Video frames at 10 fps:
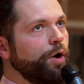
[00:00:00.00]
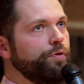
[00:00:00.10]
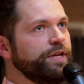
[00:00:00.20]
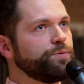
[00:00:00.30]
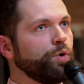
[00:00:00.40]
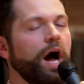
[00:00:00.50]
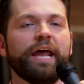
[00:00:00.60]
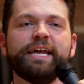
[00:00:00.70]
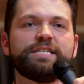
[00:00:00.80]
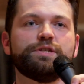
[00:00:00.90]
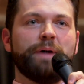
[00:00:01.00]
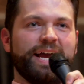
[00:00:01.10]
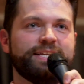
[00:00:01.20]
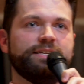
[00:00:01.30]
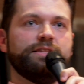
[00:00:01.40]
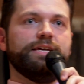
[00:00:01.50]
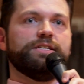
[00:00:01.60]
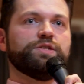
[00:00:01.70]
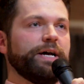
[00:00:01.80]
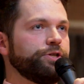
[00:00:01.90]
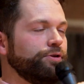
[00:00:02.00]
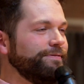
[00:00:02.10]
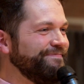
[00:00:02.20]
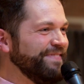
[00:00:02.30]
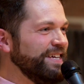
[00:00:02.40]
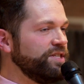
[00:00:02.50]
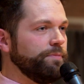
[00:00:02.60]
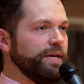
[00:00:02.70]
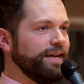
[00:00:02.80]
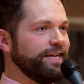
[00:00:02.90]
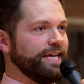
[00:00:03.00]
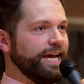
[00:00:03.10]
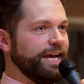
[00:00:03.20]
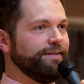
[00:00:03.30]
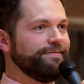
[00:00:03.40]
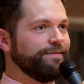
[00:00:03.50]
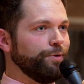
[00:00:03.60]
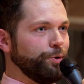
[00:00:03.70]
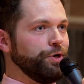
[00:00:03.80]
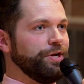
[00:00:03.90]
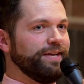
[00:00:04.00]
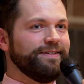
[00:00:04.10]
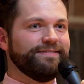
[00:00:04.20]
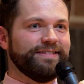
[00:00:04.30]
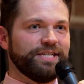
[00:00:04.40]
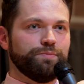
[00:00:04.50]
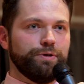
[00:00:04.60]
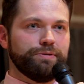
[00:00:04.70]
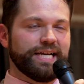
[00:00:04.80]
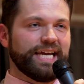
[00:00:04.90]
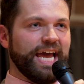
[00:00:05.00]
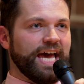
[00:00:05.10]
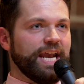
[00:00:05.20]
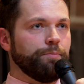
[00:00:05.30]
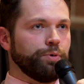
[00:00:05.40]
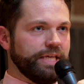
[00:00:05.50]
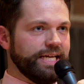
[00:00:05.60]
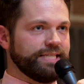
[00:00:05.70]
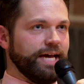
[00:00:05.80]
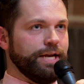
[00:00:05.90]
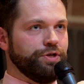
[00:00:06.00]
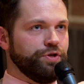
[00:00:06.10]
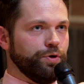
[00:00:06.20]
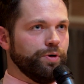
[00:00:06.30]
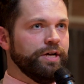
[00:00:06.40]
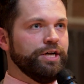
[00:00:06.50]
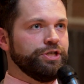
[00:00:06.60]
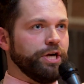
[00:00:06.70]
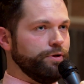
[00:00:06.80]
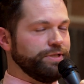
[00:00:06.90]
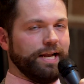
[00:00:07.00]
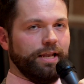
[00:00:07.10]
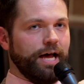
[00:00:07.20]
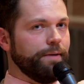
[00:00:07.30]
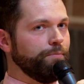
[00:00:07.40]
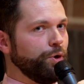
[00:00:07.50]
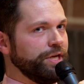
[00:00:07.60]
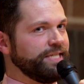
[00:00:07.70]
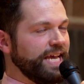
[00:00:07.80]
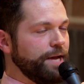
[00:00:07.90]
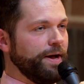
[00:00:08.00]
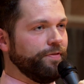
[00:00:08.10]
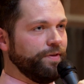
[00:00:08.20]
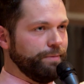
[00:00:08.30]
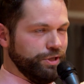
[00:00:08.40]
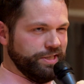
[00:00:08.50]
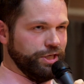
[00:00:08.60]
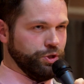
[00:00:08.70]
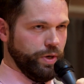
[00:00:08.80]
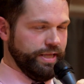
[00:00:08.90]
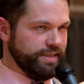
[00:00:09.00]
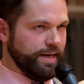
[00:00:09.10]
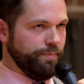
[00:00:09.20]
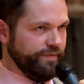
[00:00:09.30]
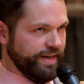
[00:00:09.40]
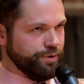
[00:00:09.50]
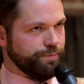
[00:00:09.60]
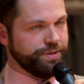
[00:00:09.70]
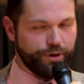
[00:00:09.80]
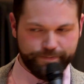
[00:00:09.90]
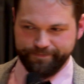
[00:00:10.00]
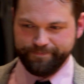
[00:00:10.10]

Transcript: these were unexpectedly special to me as I learned this music, and I'm really excited to share. There's not a lot more to say about them, but just enjoy these couple of excerpts here.